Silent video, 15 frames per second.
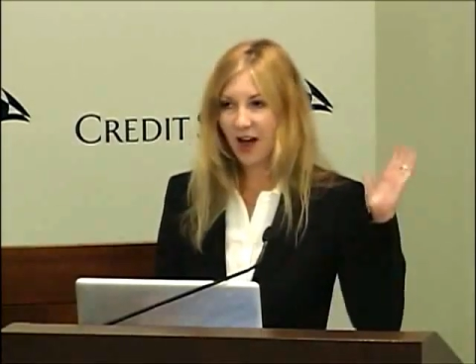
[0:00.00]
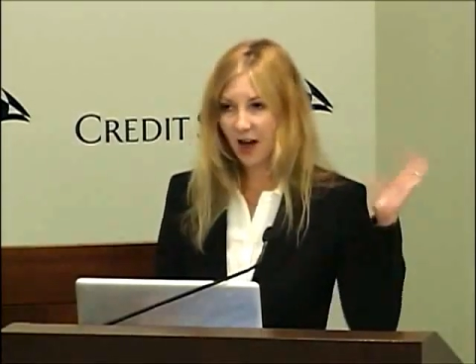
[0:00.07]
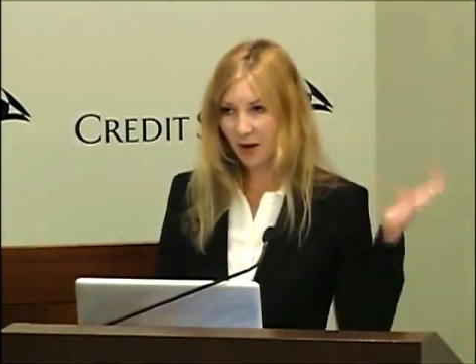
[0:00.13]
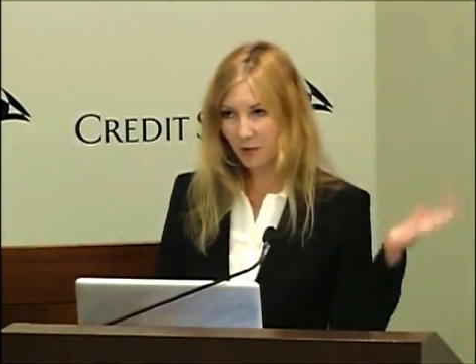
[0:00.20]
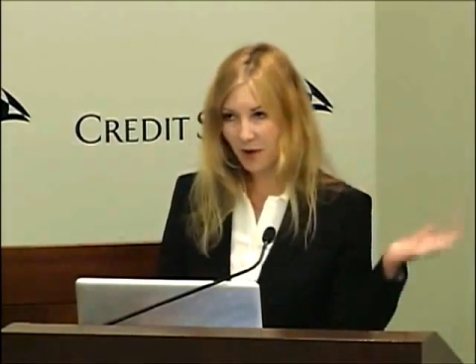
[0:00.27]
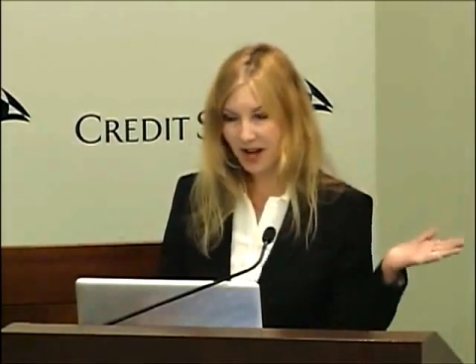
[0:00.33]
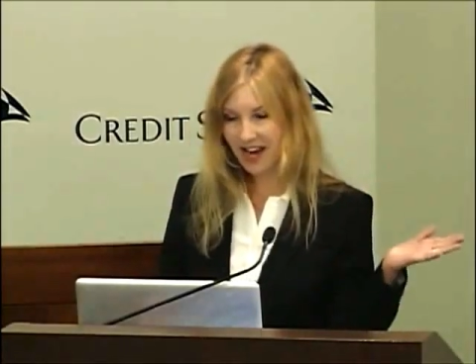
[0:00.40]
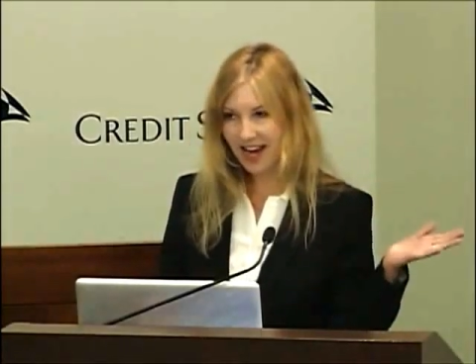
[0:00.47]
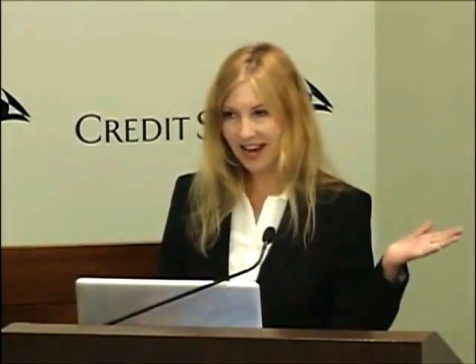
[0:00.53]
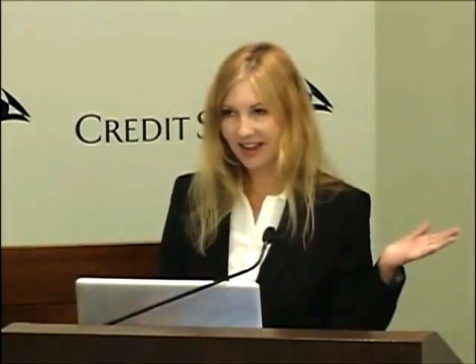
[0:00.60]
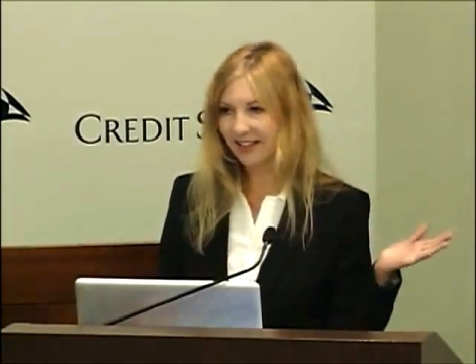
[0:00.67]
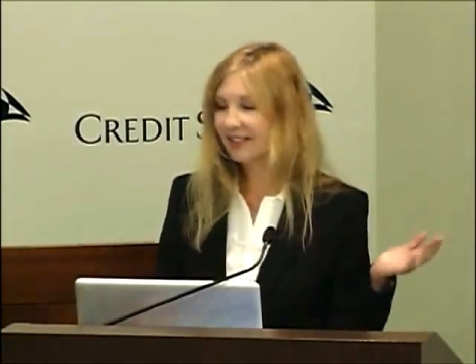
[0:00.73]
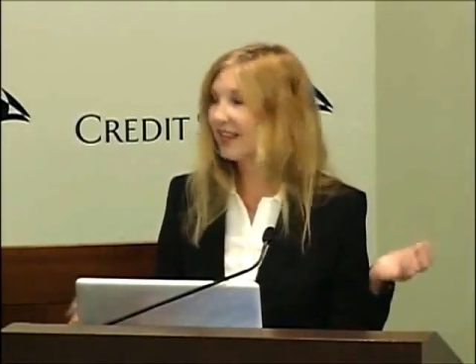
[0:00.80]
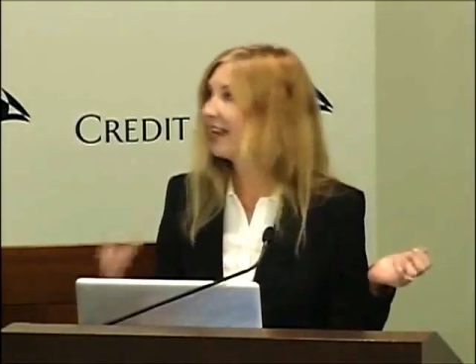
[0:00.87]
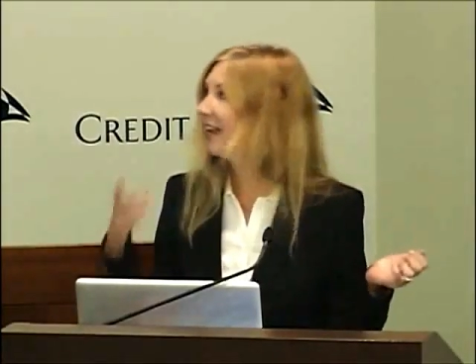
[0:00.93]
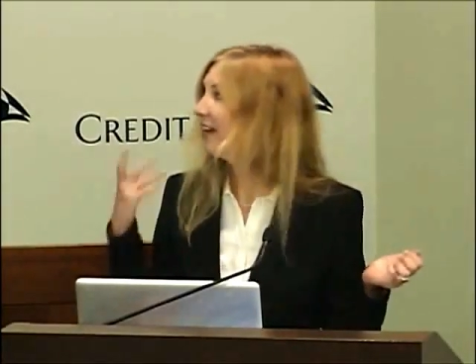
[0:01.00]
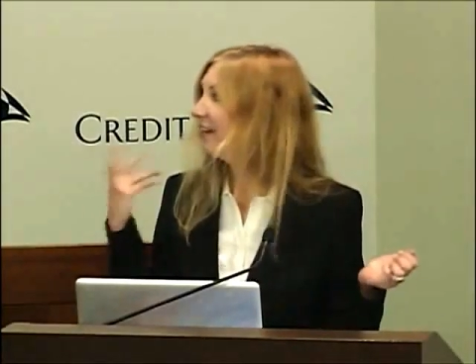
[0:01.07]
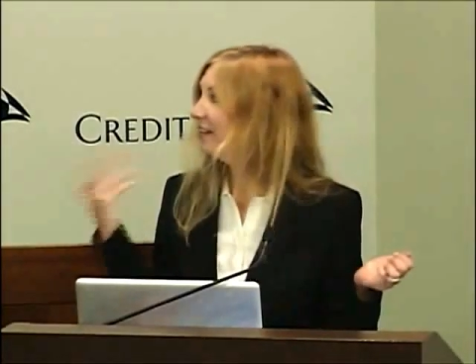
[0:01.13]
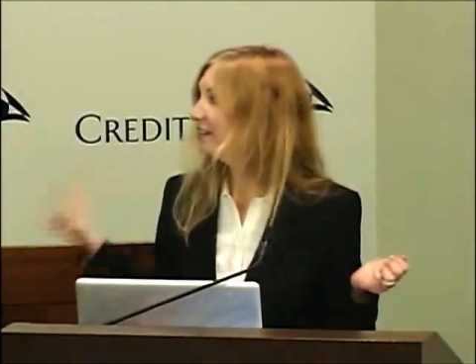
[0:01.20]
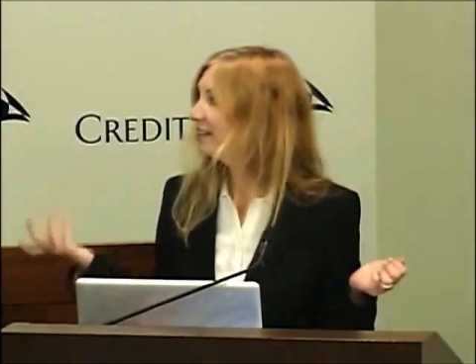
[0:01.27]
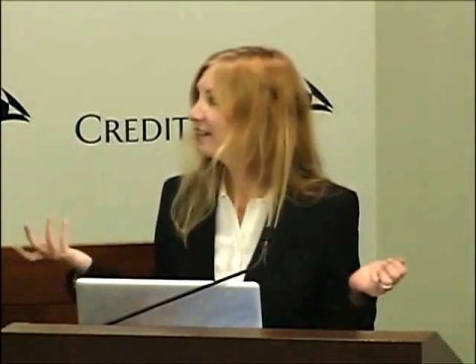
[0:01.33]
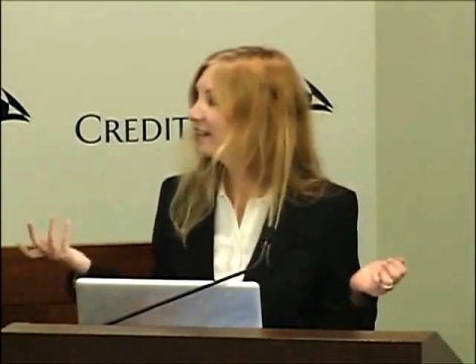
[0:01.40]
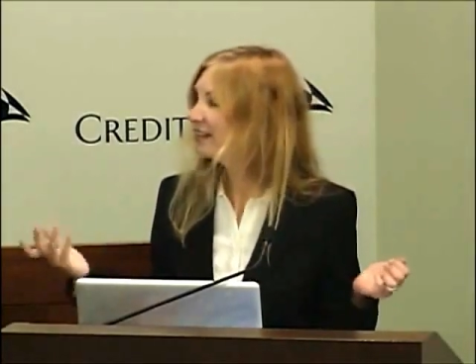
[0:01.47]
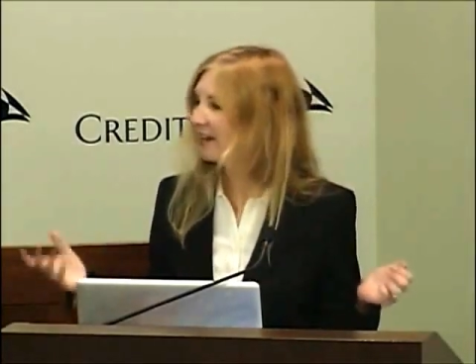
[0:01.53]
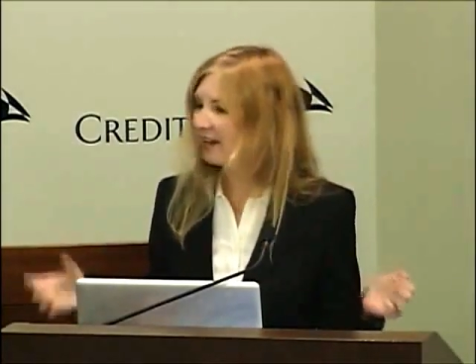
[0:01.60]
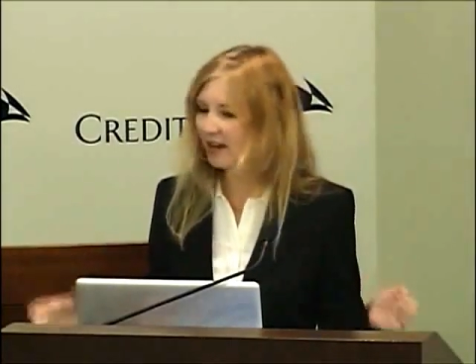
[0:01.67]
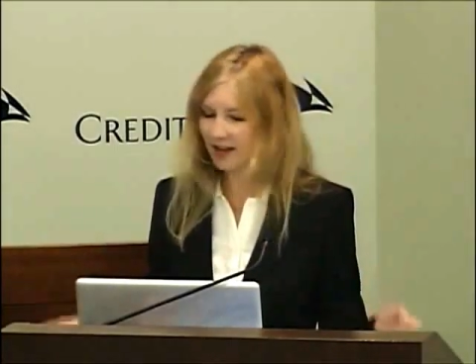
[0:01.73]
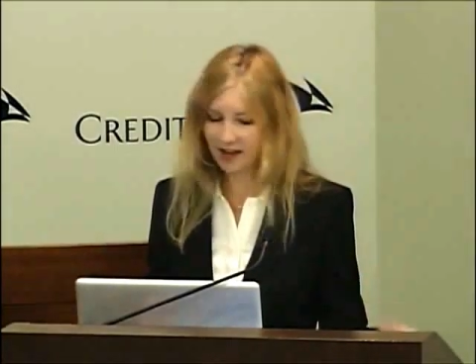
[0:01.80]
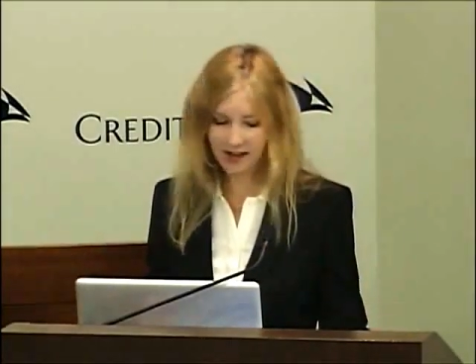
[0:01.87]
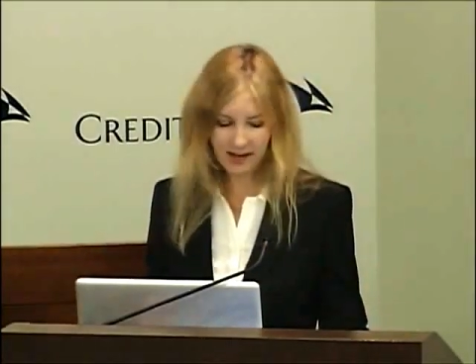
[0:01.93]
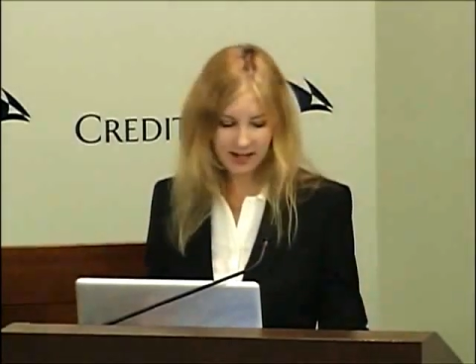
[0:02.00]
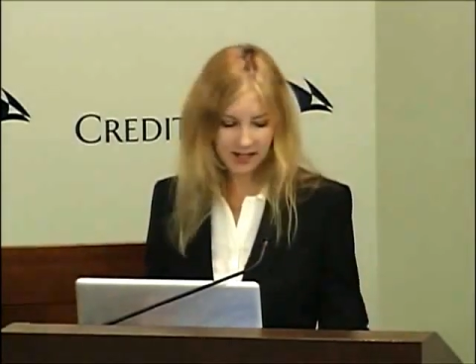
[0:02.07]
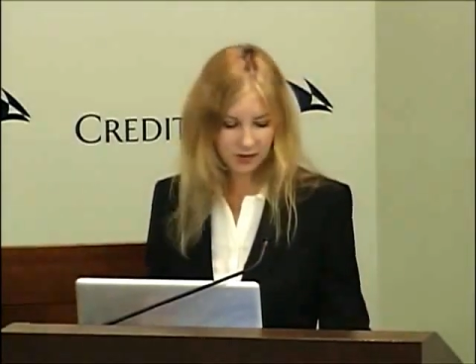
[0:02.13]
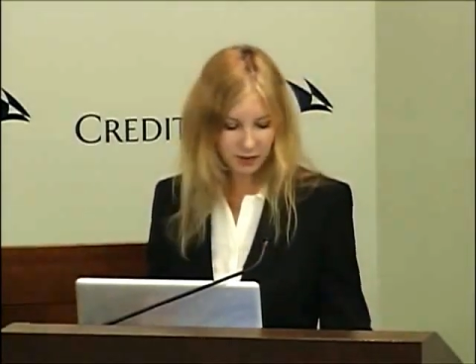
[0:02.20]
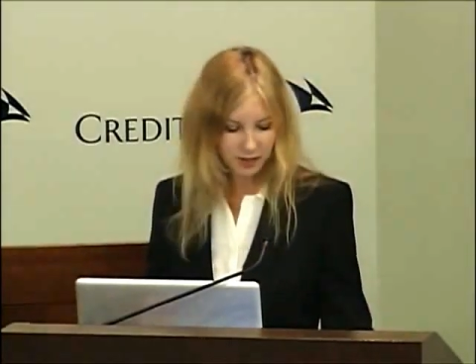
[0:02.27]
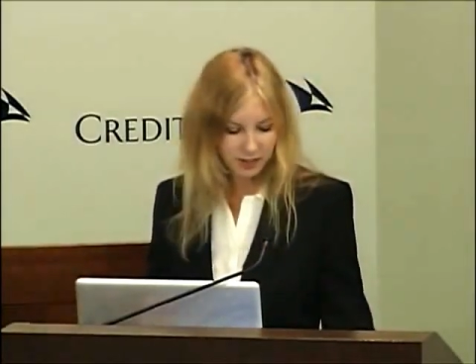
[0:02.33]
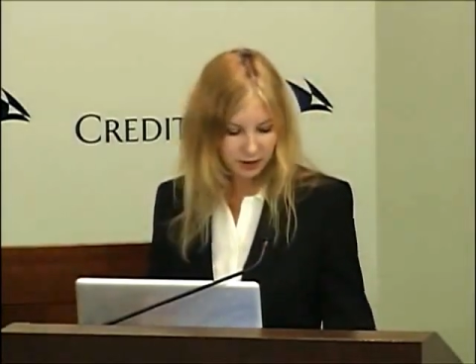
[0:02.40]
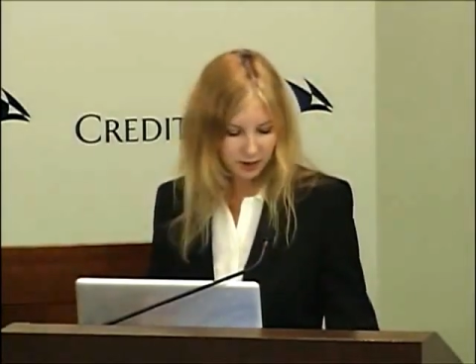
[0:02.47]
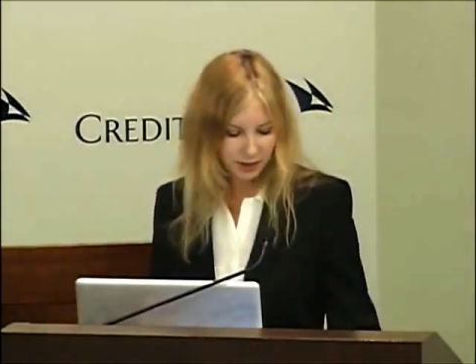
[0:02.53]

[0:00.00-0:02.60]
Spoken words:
on one hand, and increased